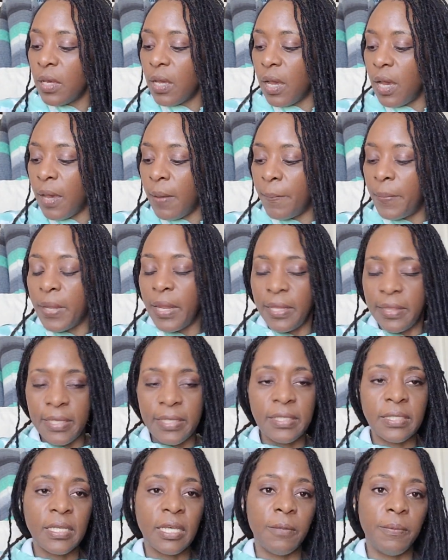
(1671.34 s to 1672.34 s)
But I think
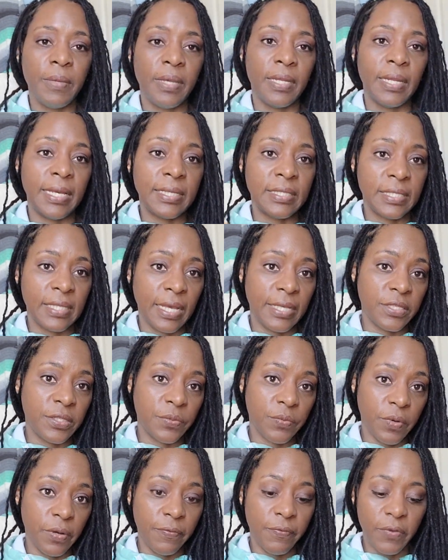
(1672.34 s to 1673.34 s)
it's going to be a nice size
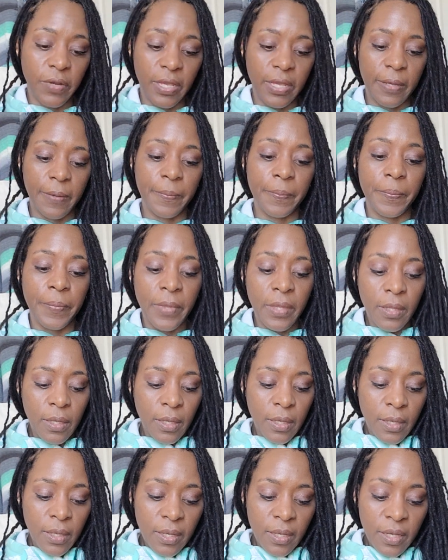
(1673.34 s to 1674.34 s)
throw for him.
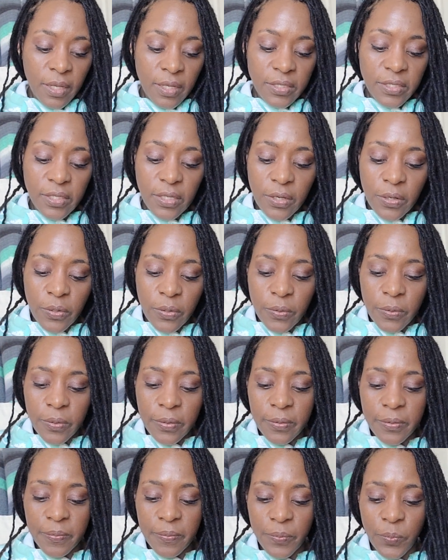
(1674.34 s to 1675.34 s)
So
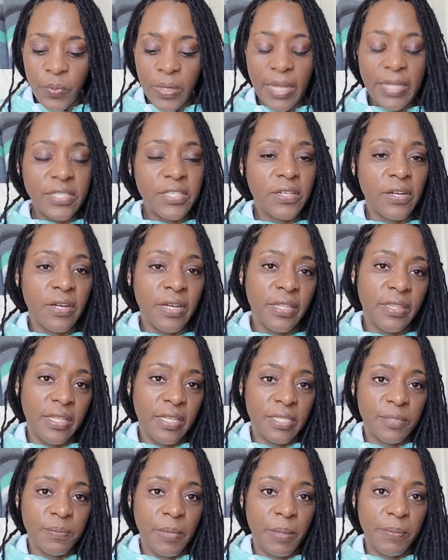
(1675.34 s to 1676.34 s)
when I started
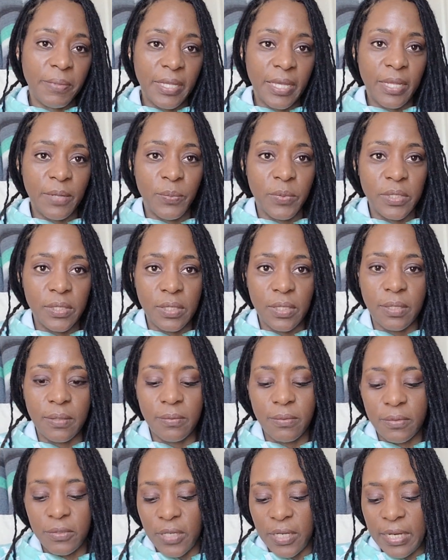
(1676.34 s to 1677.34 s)
this, my plan was to
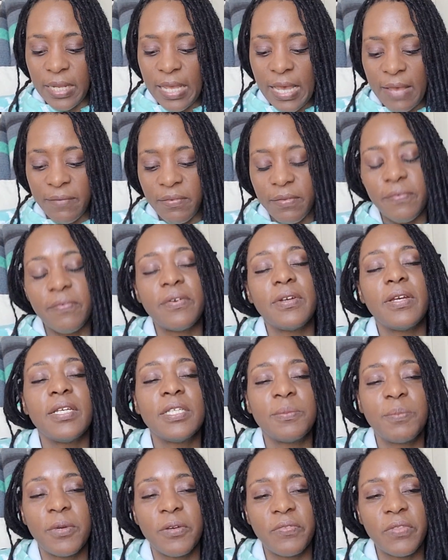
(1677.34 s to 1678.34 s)
try to have it for
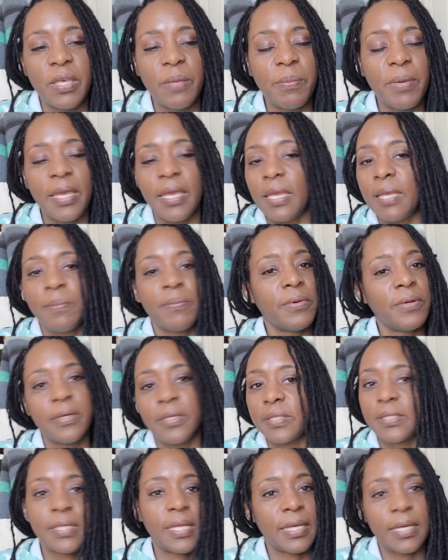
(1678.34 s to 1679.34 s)
his birthday by April.
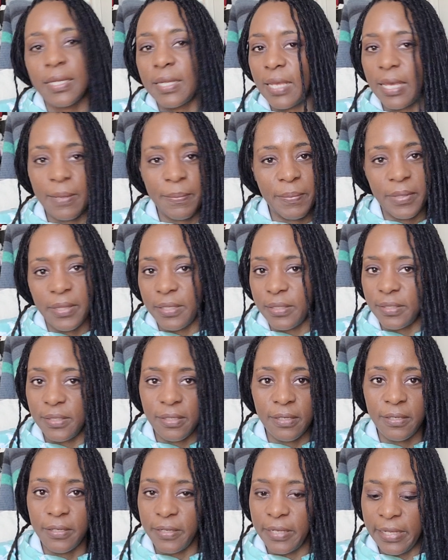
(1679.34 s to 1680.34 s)
It's not going to happen this
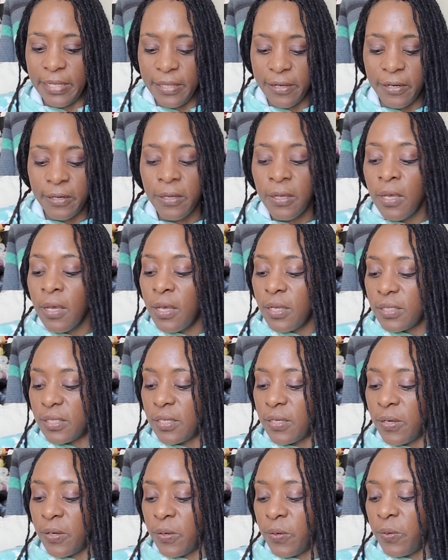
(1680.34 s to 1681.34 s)
year either.
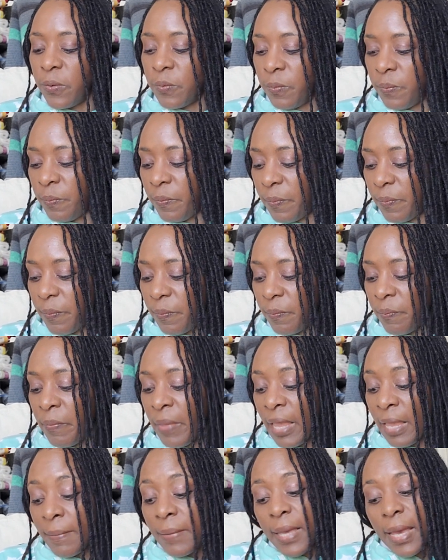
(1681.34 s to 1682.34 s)
So
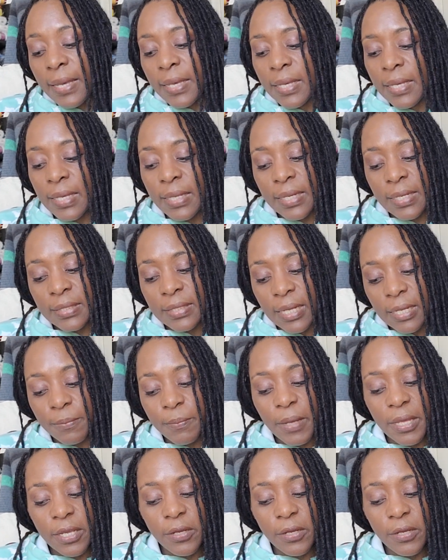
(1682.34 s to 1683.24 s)
maybe I can get it done by